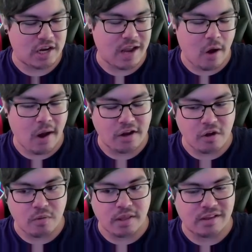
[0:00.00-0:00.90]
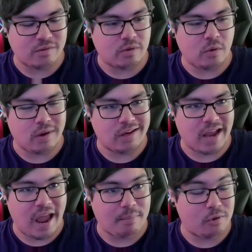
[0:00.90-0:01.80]
Now, I knew that this was going to
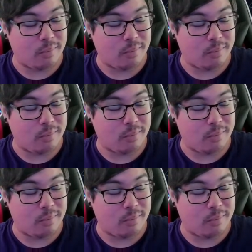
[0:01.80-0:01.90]
happen.